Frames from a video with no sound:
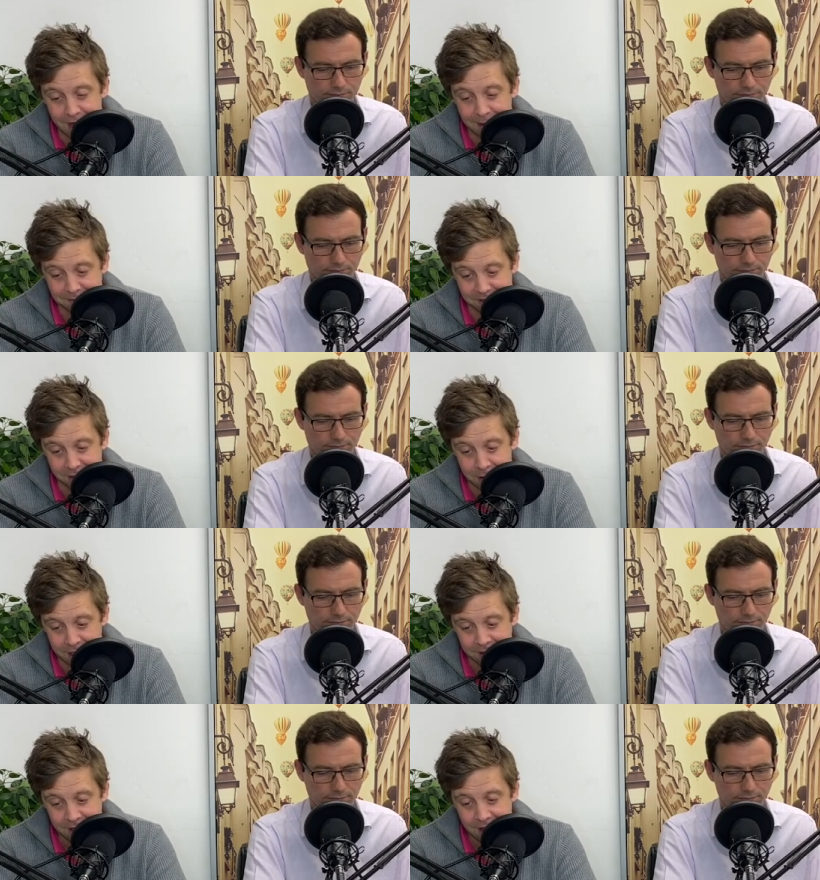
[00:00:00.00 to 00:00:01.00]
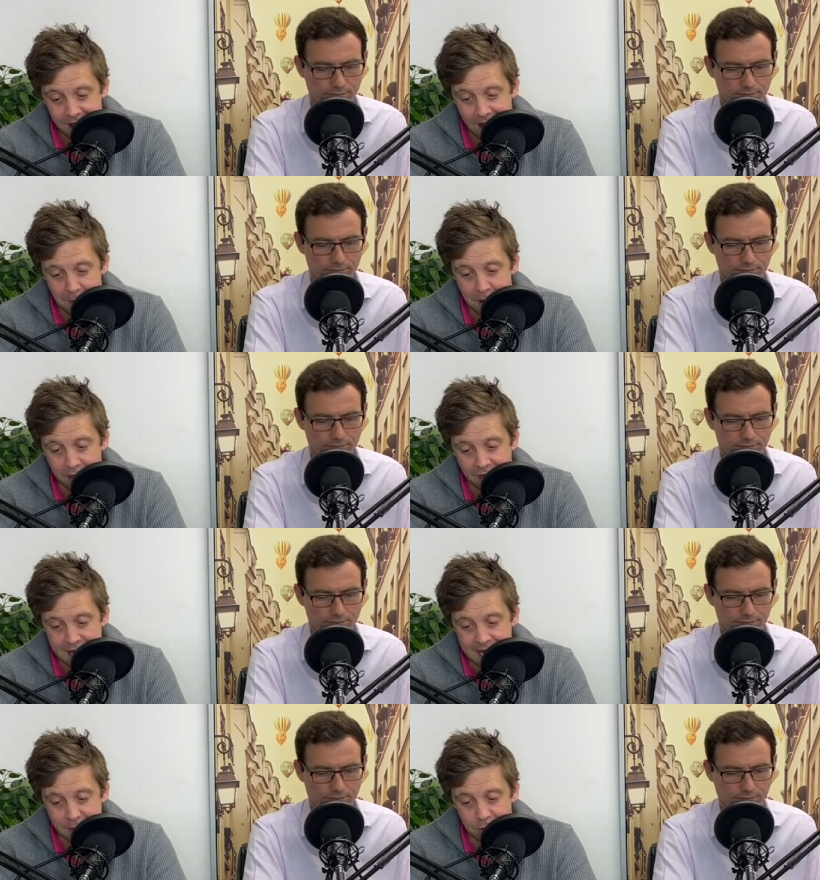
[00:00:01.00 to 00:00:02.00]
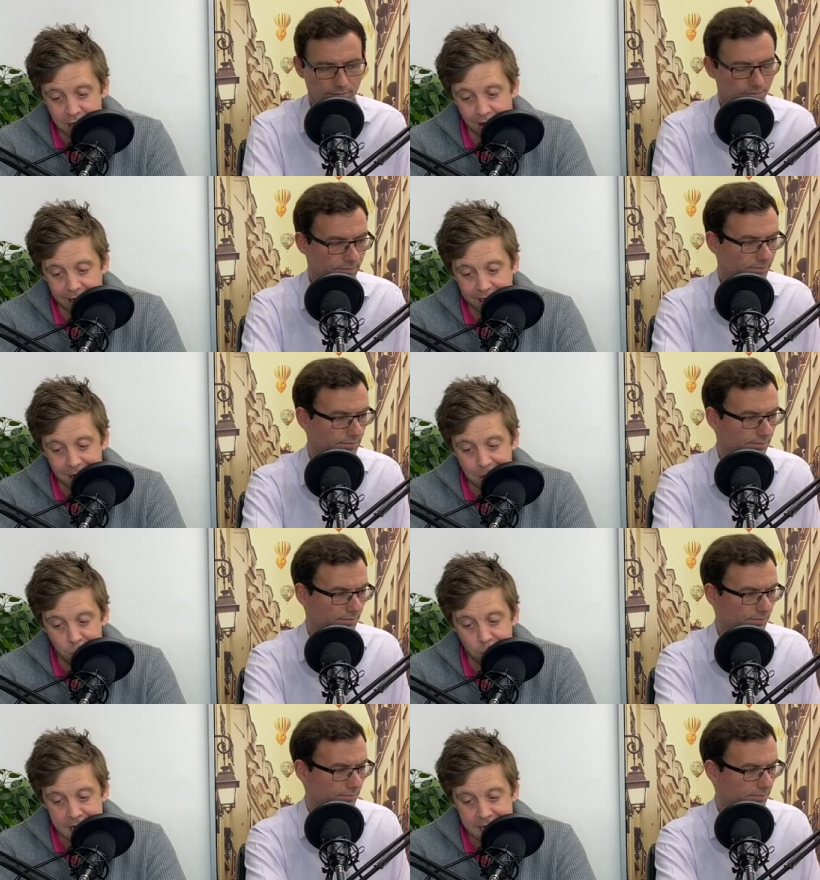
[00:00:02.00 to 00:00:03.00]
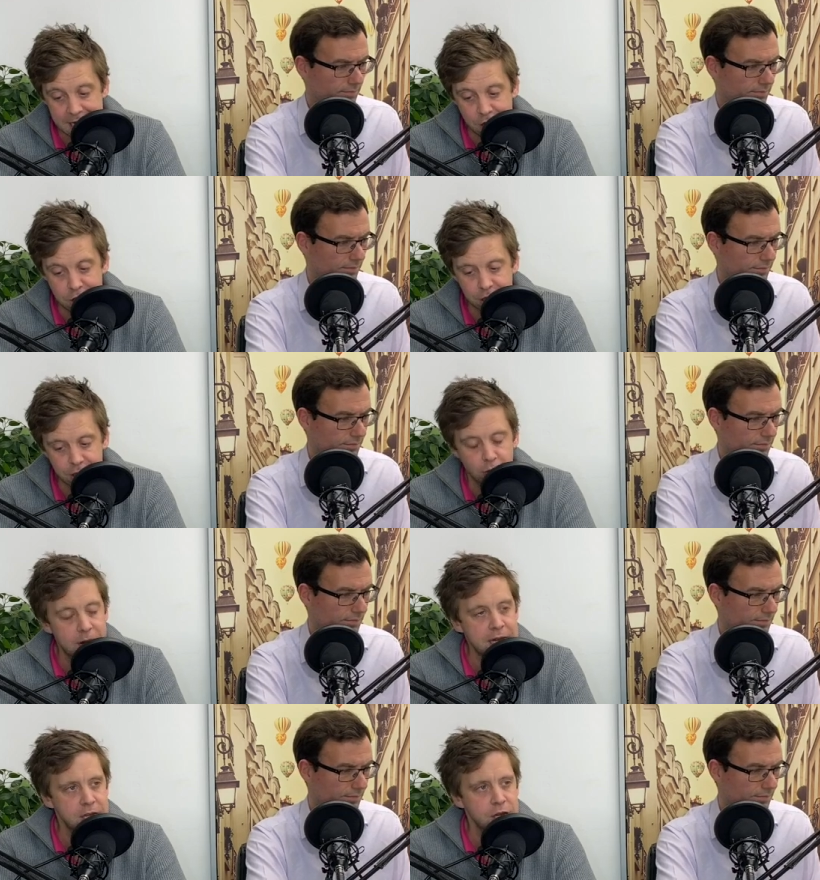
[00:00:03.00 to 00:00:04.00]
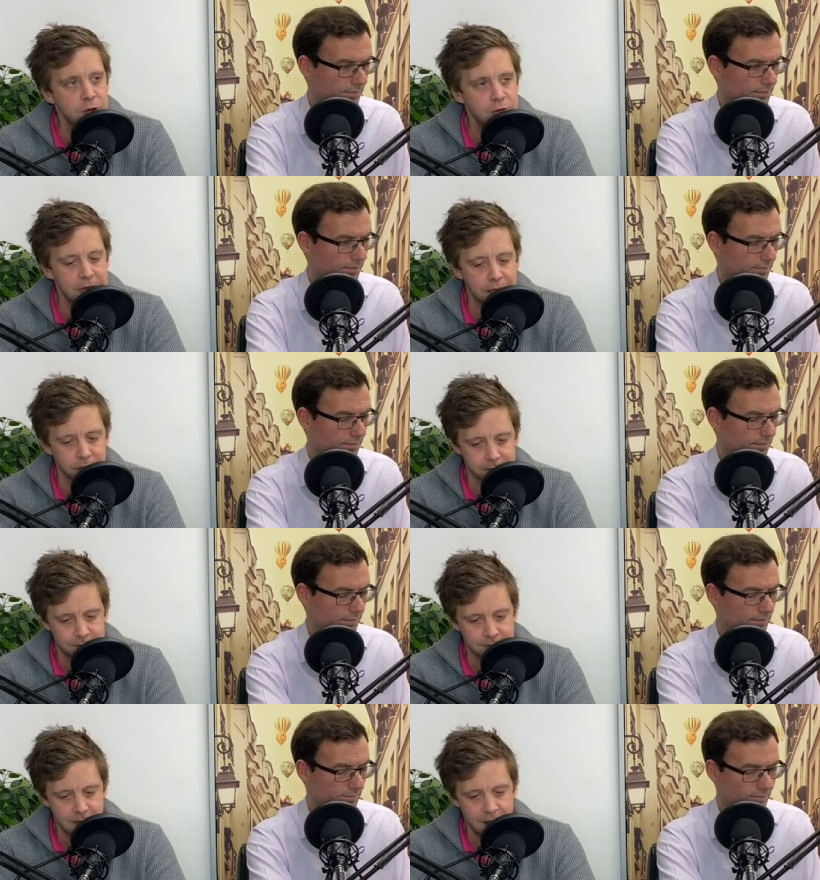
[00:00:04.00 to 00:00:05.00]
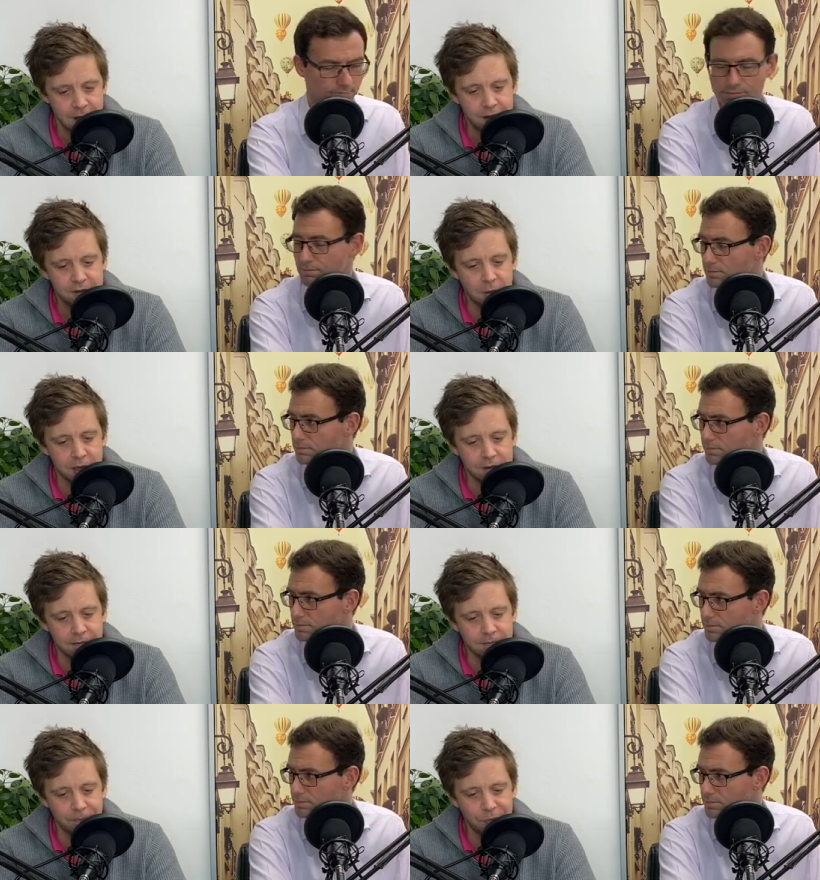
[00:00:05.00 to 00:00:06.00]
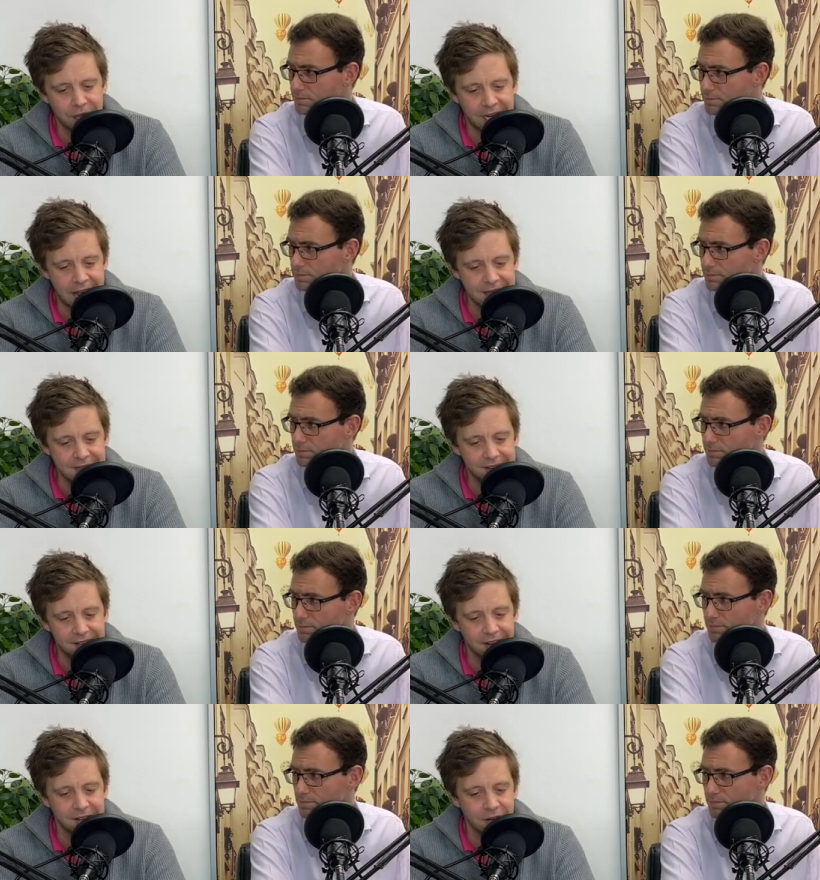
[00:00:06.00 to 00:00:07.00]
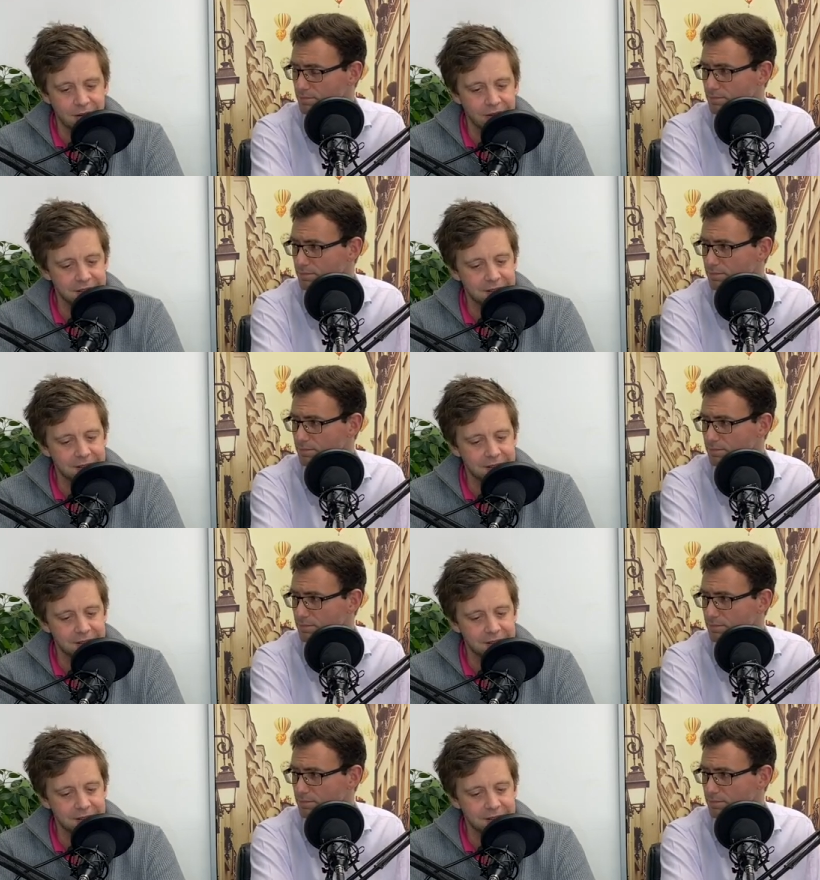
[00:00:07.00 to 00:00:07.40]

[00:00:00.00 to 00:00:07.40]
Speaker 1: absolutely, um, they would like a green and green New Deal. So I, again, this I don't know if that's